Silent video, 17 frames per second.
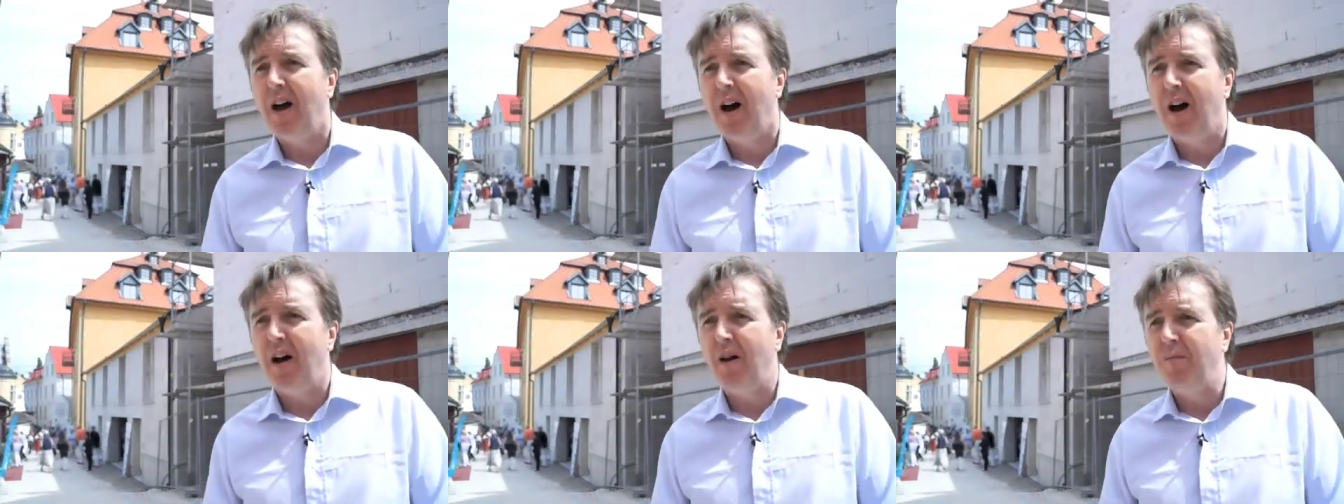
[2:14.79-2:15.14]

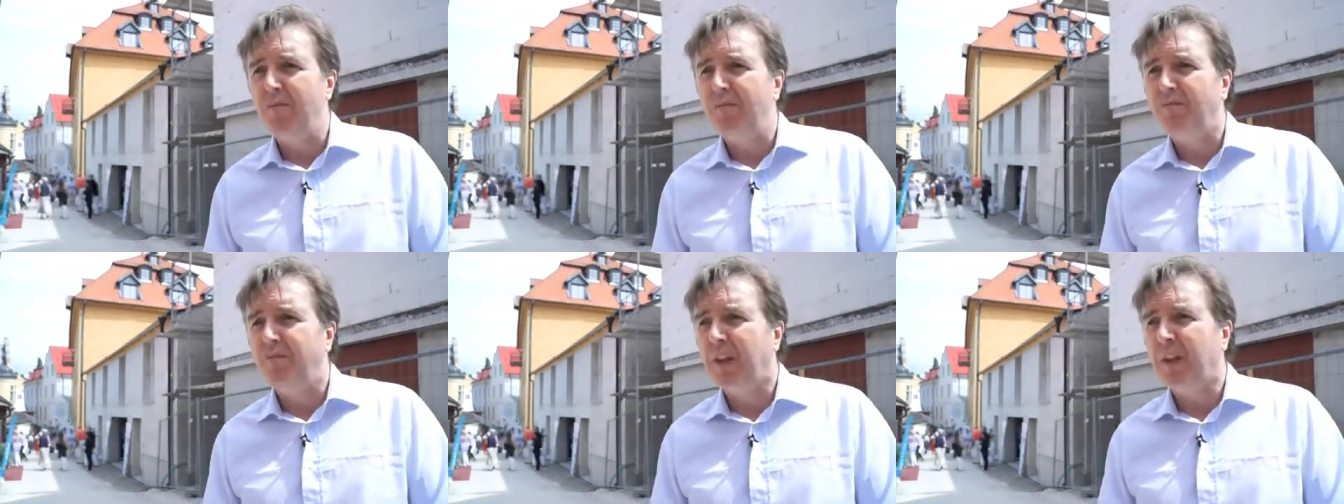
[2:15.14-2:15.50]

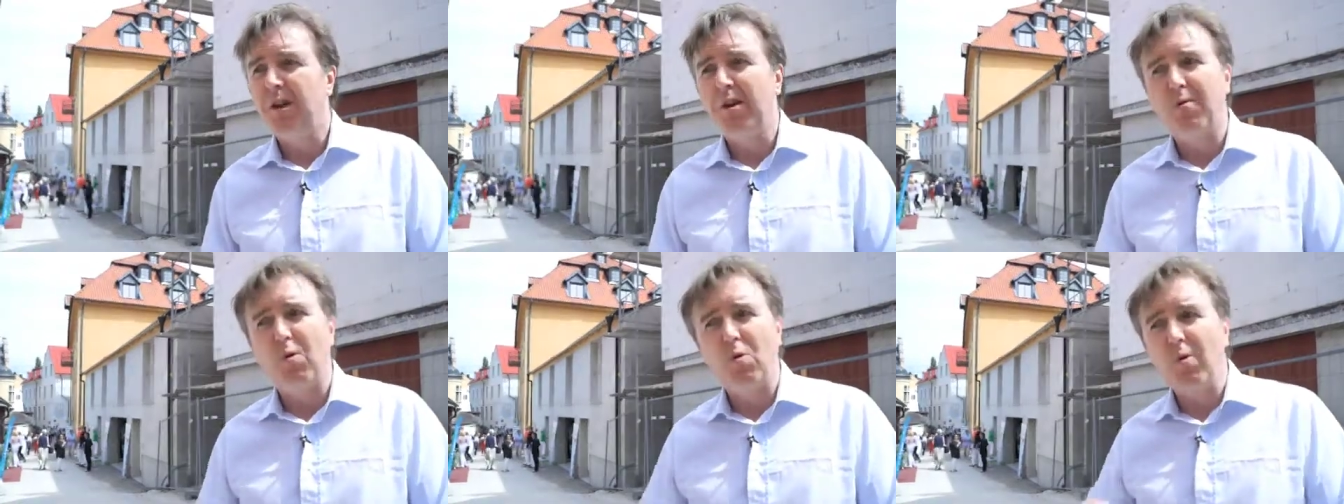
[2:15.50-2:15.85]

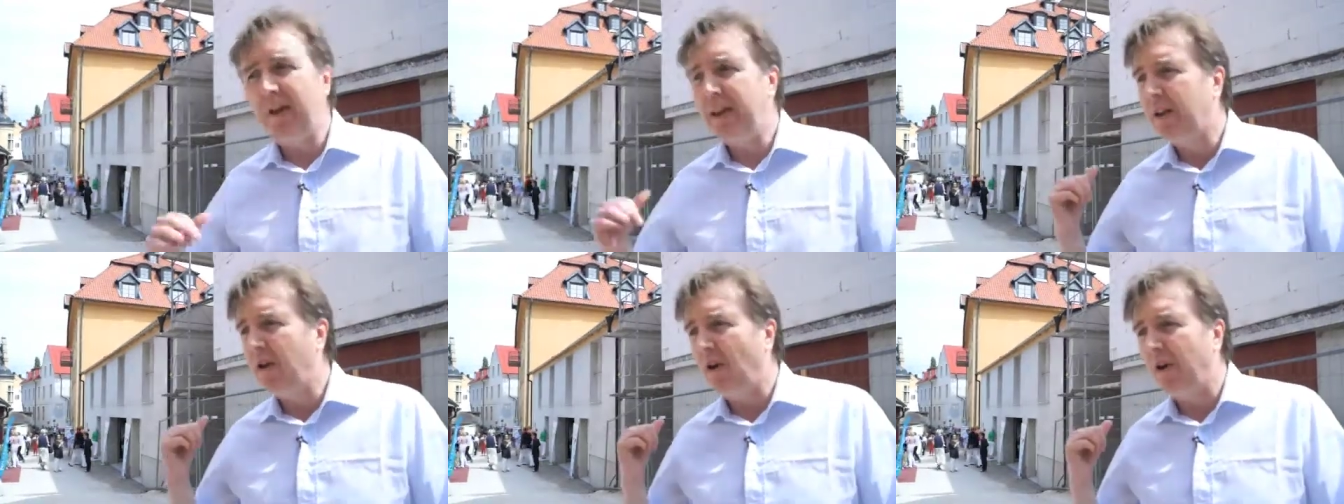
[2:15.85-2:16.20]
you've
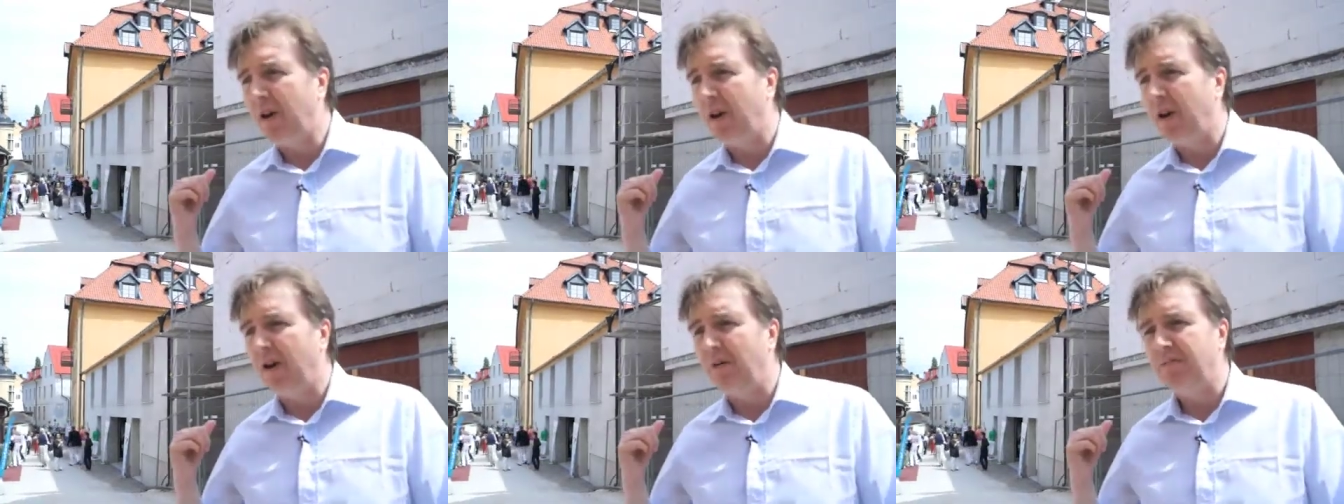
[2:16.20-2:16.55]
already got
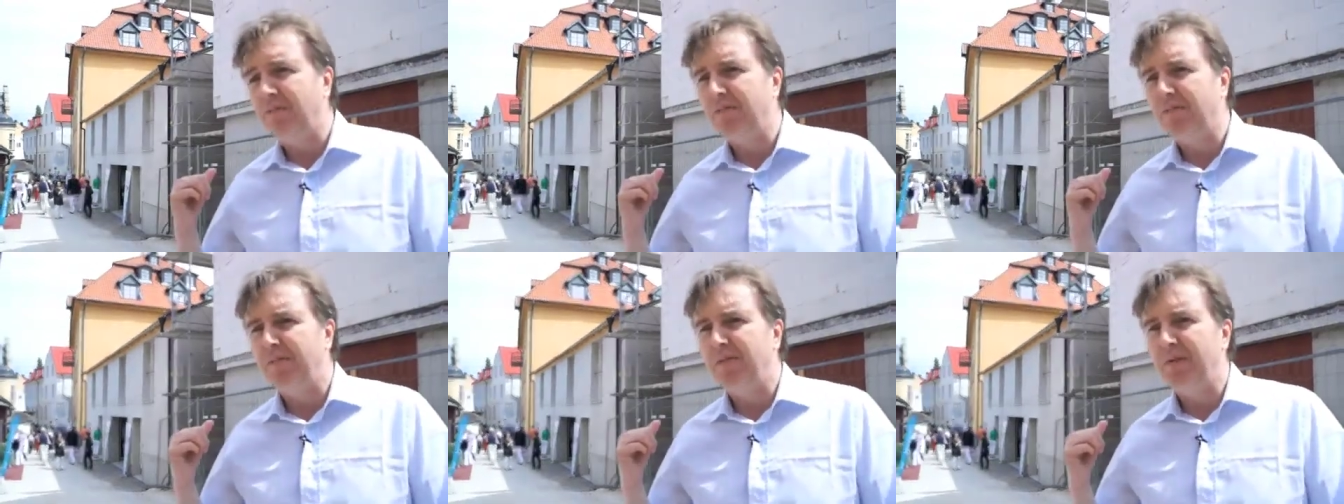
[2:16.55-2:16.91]
a
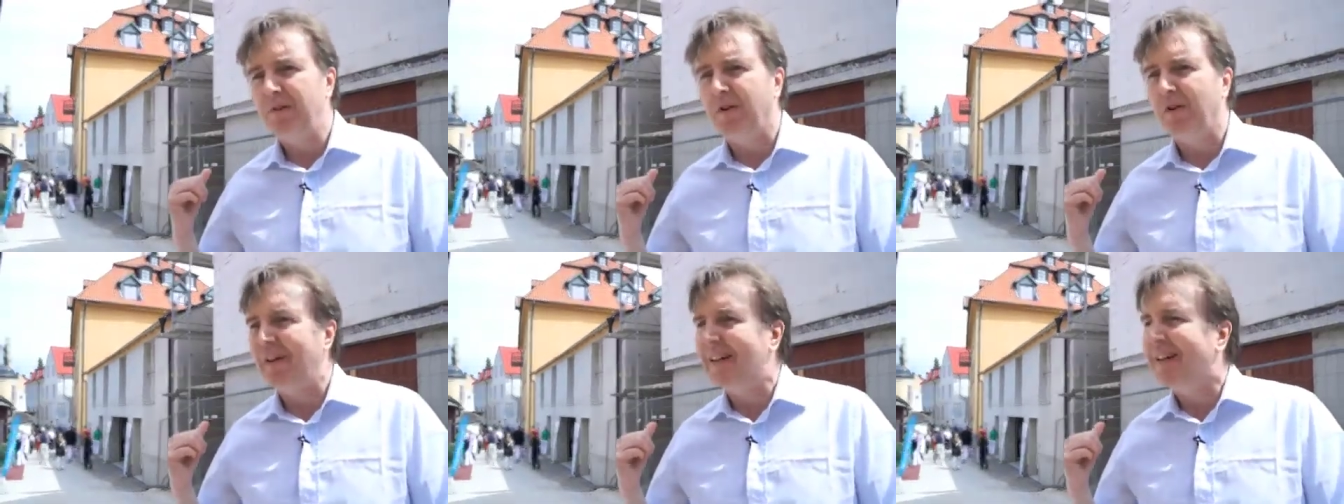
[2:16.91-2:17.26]

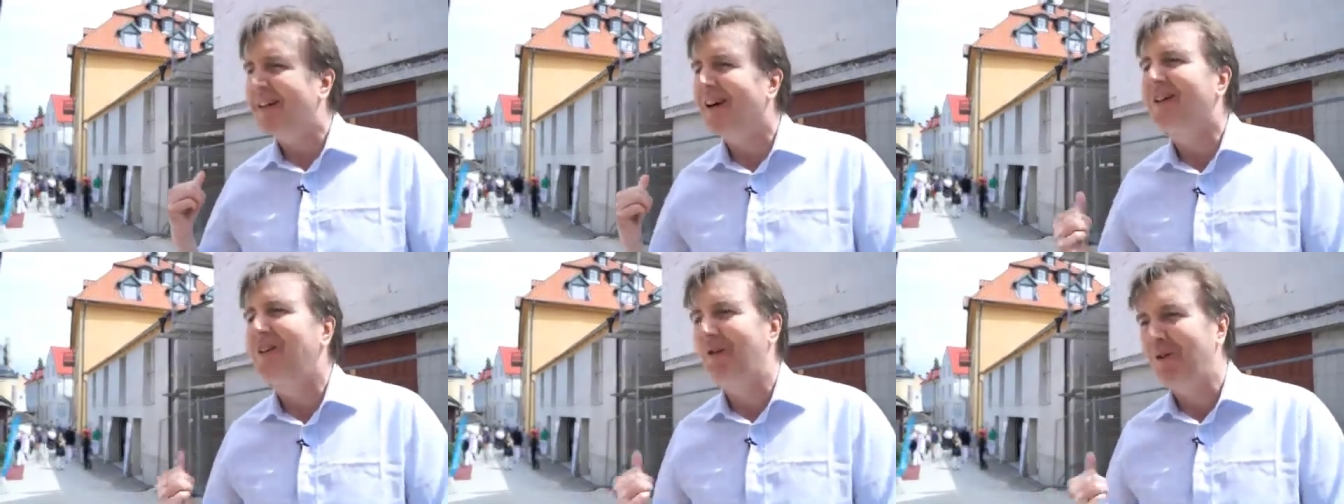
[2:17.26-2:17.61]
sort of
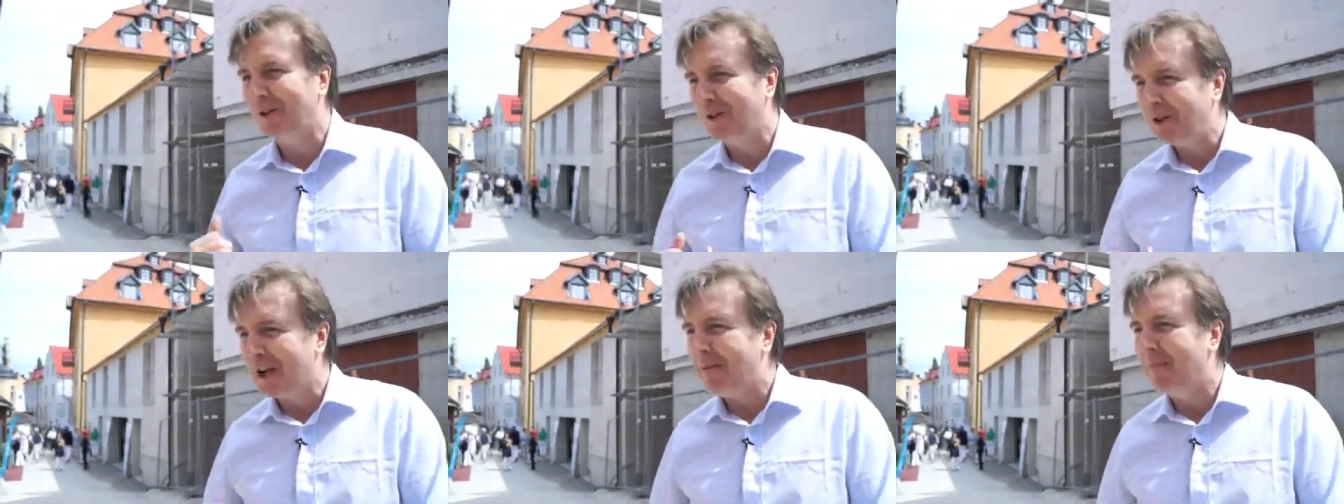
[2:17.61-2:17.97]

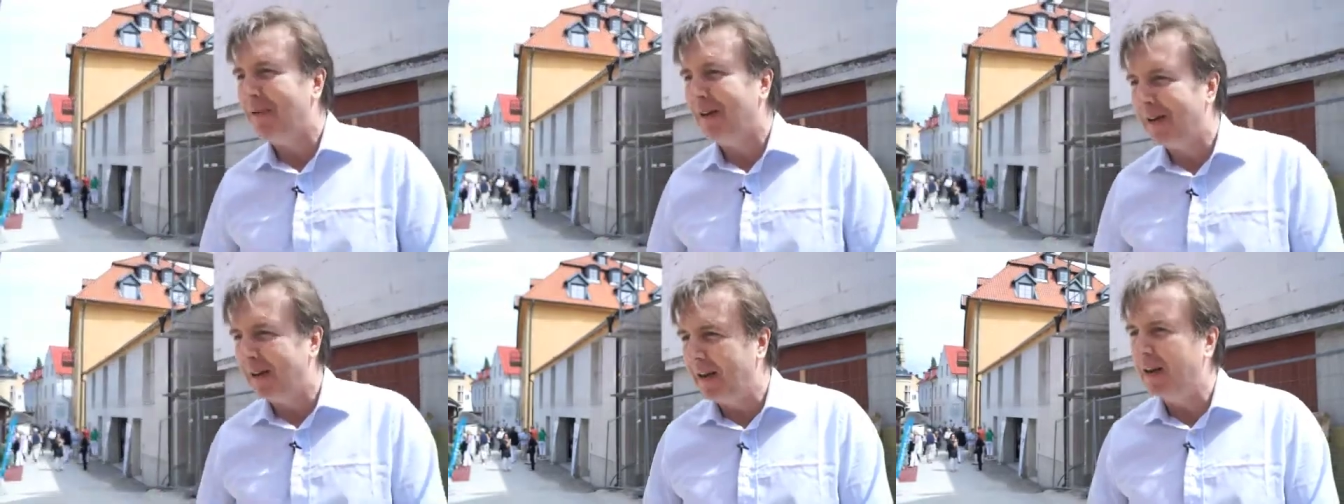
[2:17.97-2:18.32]
industrial
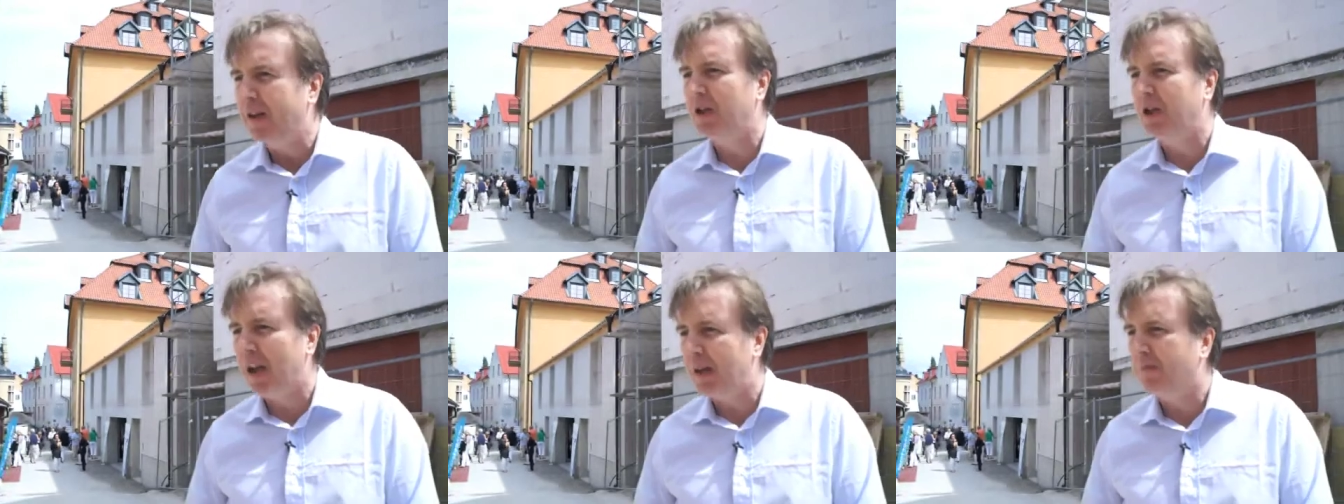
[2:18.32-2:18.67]
champion in the
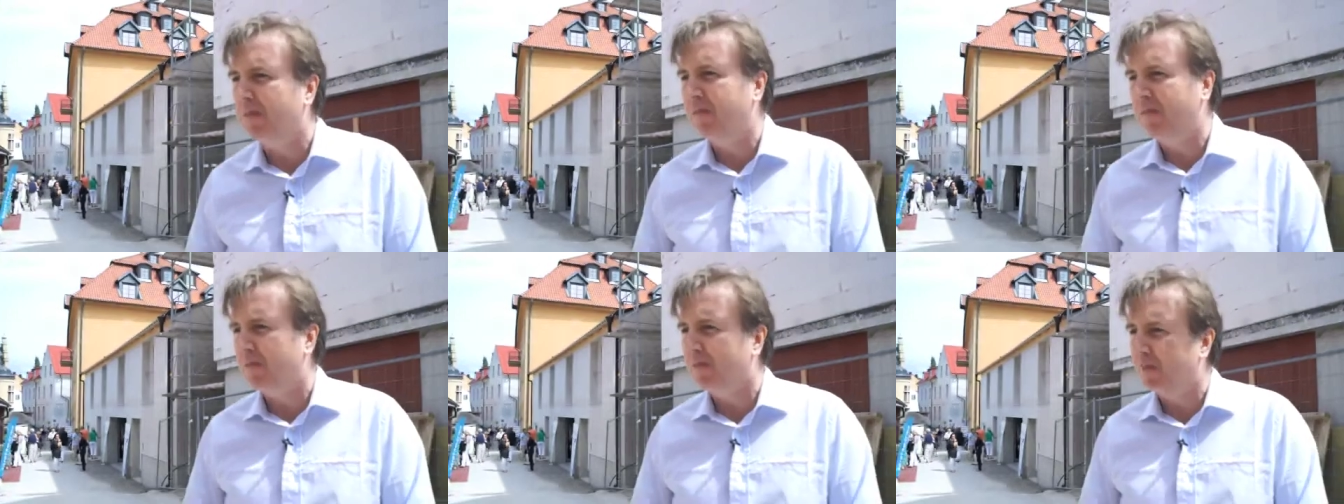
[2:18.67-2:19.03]
shape
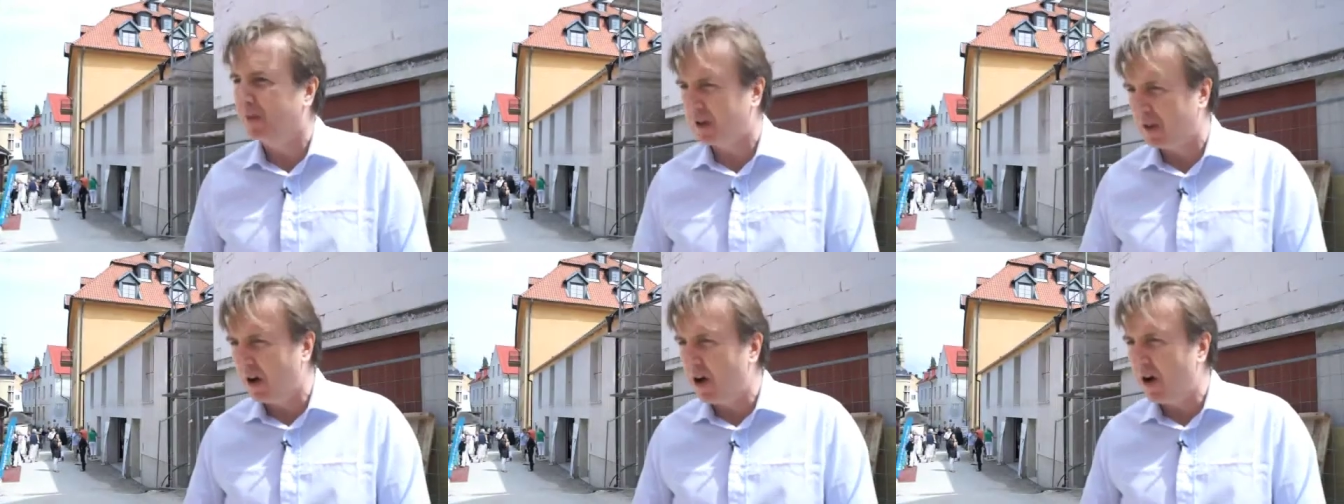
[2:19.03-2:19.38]
of
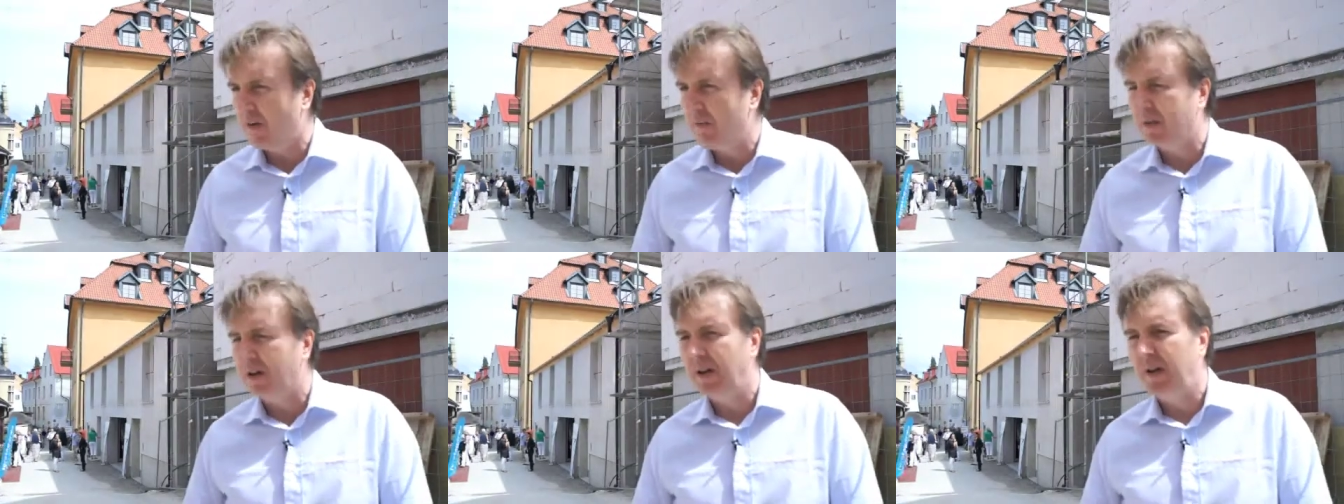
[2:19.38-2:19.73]

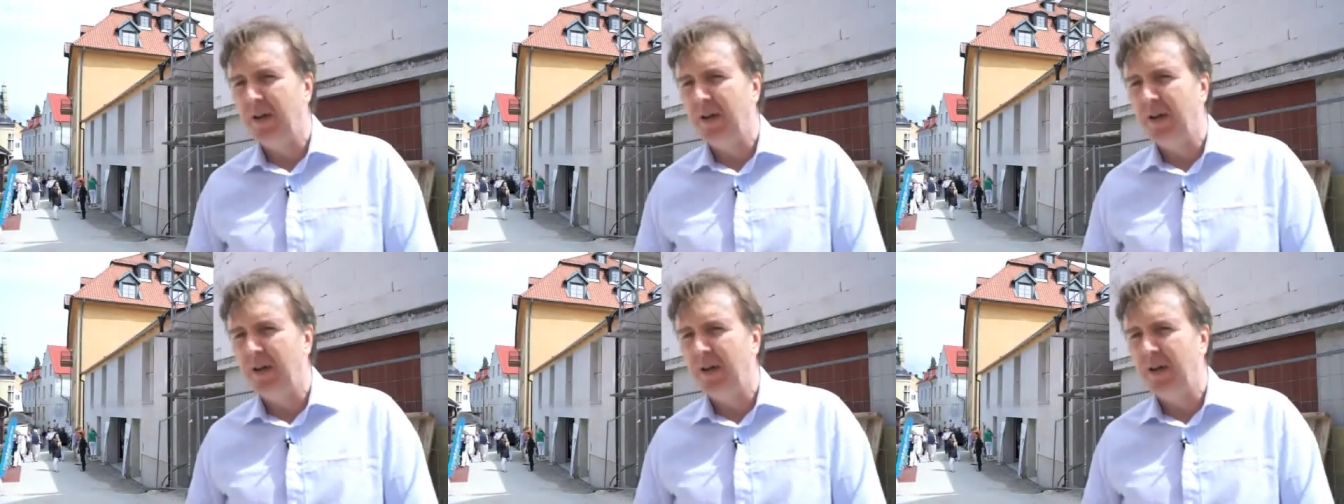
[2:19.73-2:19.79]
Saab.